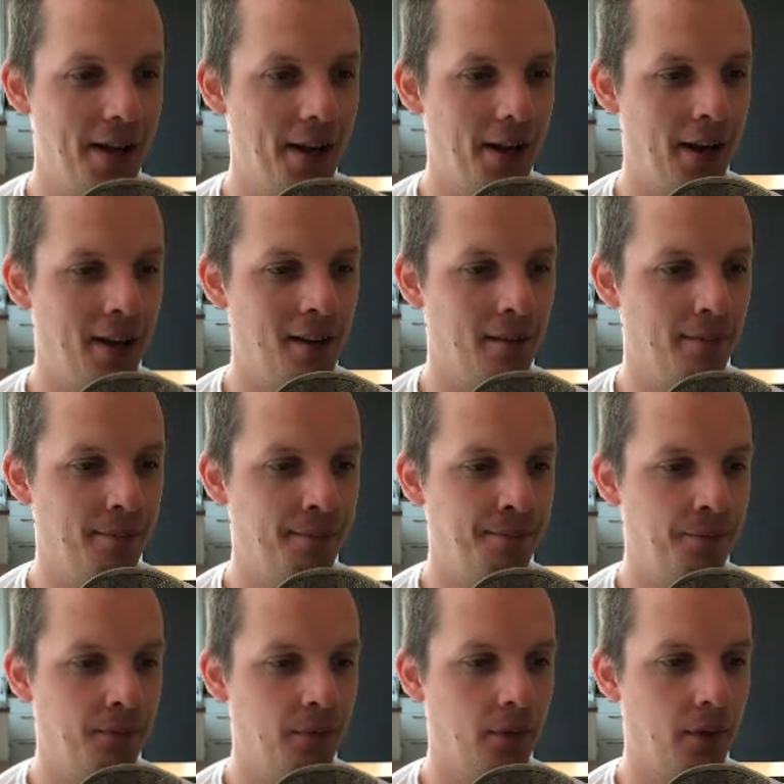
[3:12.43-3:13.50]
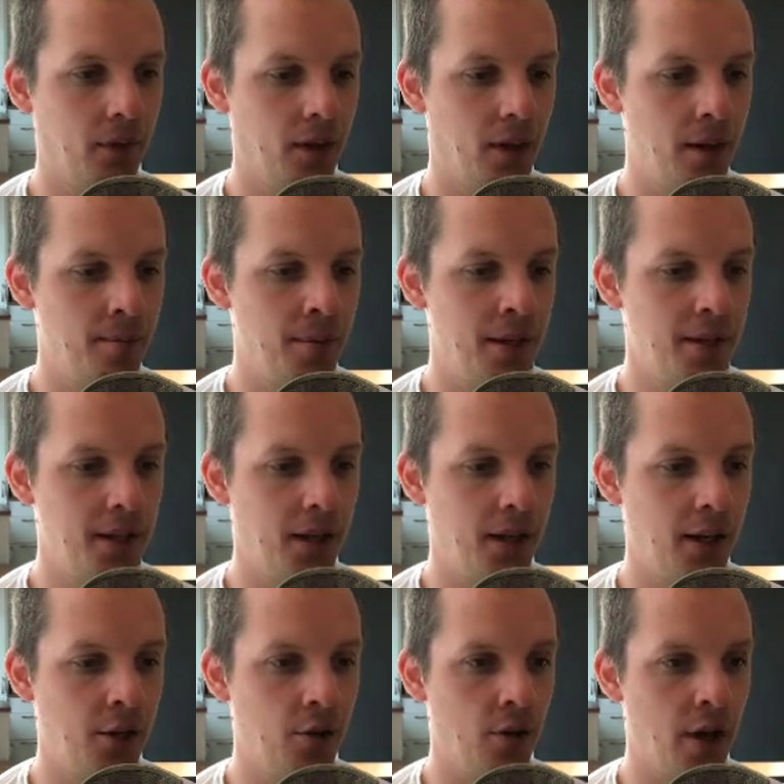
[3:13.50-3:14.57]
And
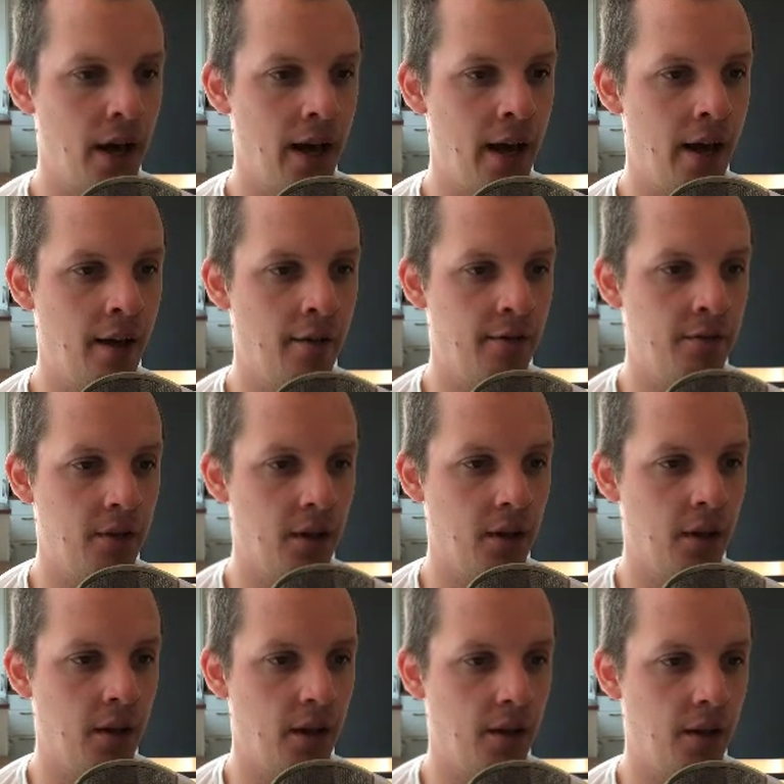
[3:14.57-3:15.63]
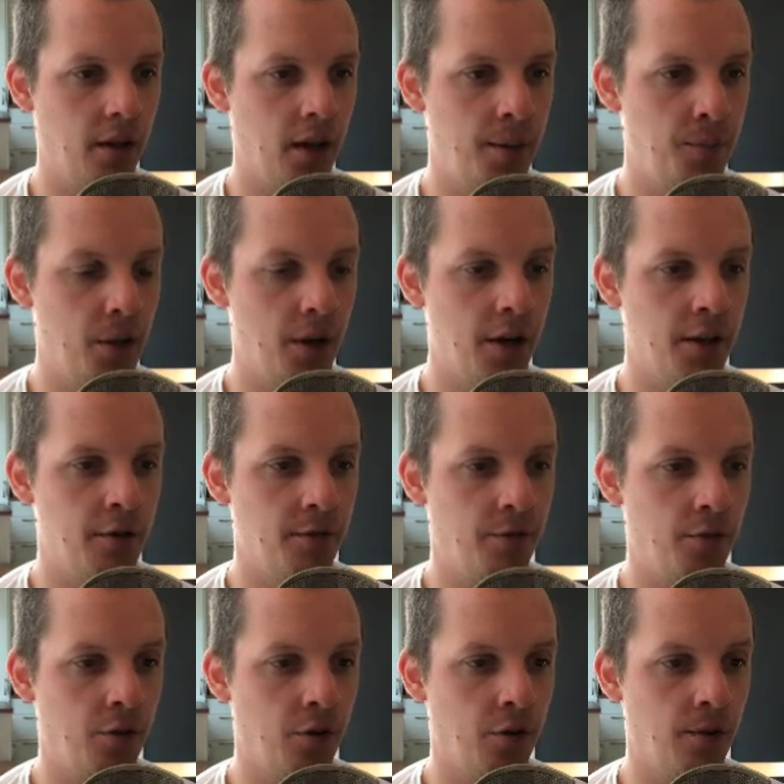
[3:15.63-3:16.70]
basically, you have APIs
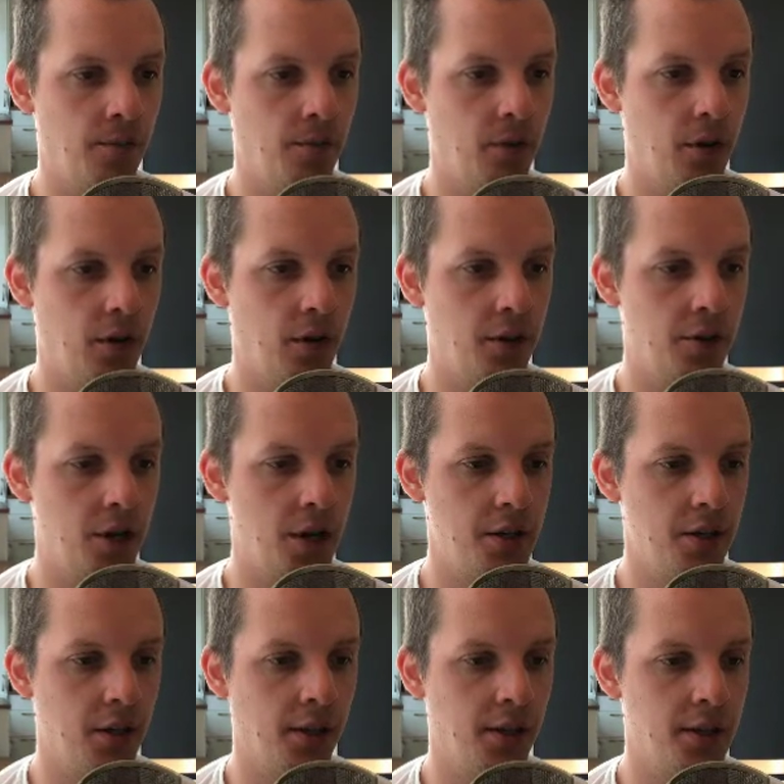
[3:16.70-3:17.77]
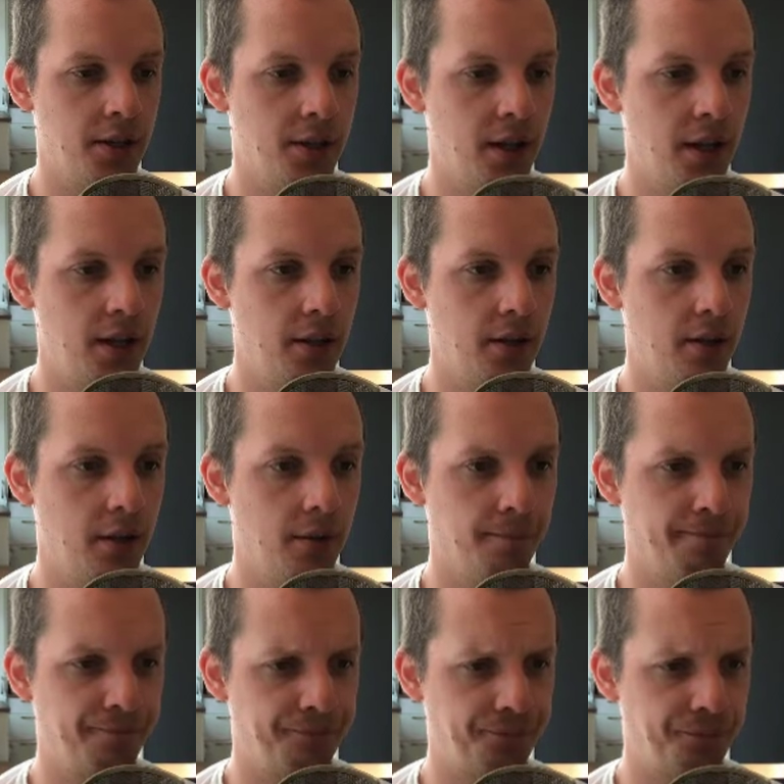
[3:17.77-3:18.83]
for changing the state.
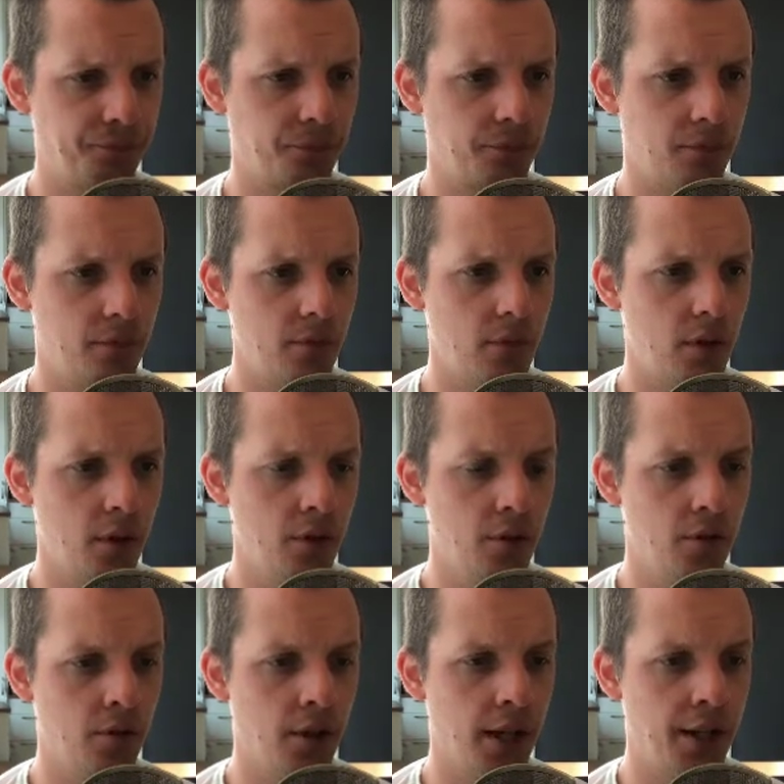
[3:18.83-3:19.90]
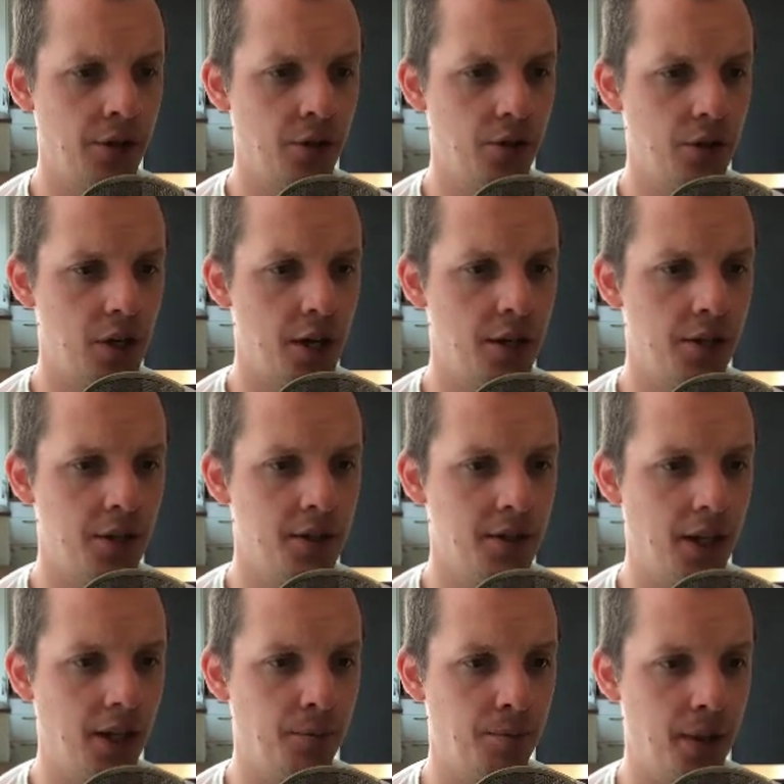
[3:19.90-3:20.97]
You can change the
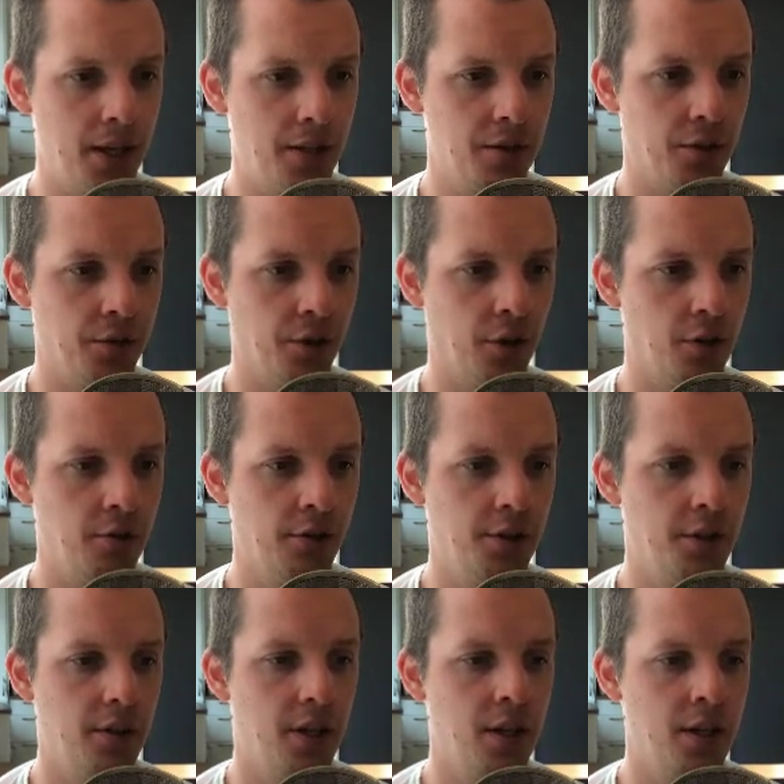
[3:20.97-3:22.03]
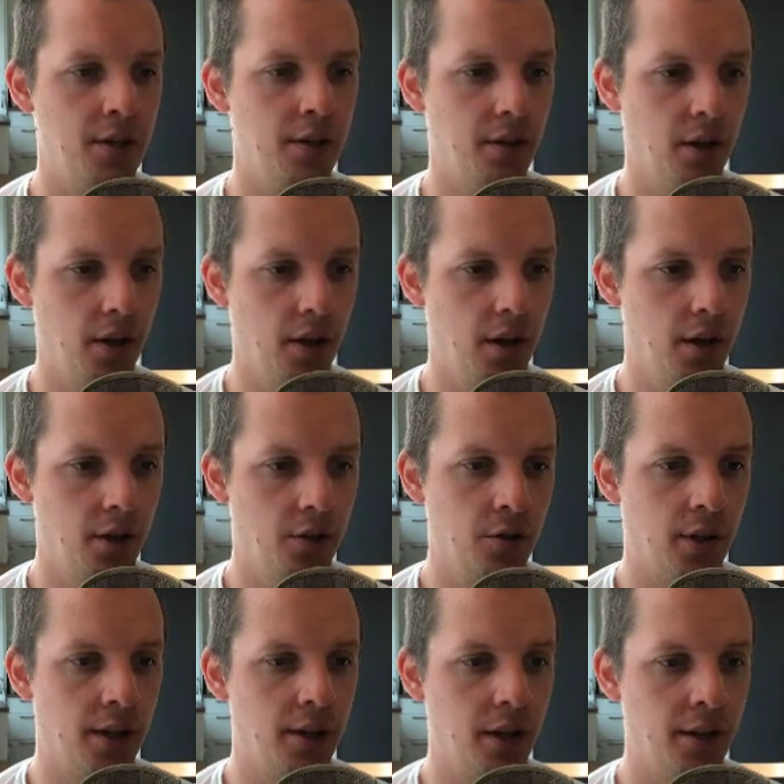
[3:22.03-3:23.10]
state based on the current state.
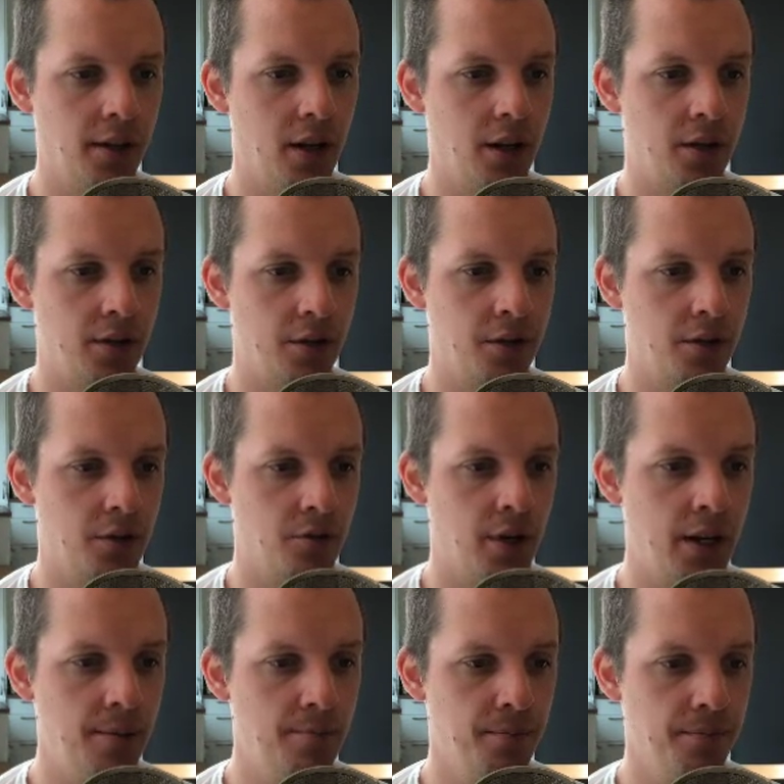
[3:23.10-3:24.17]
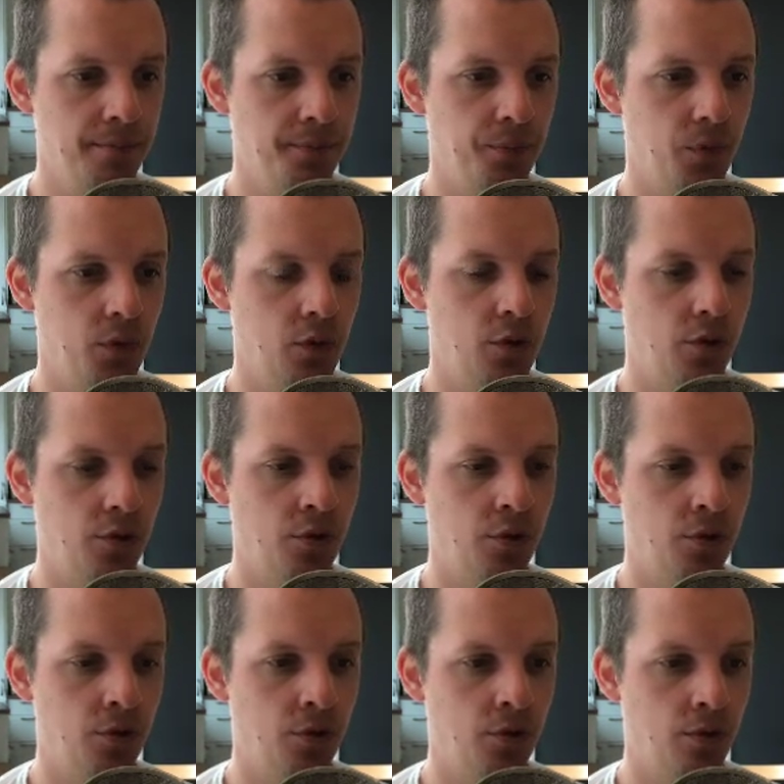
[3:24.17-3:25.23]
You can attach a stream
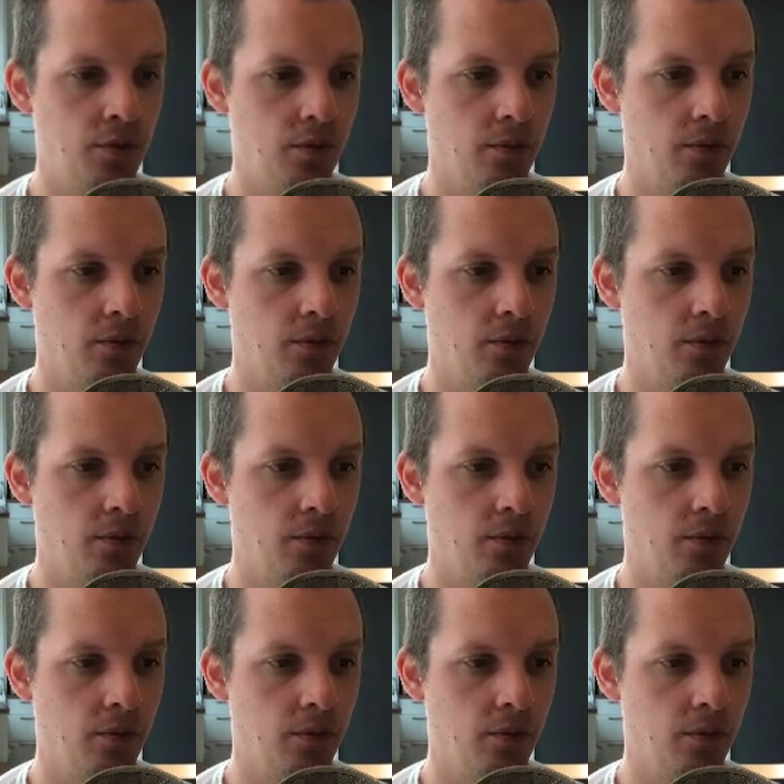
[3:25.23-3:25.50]
to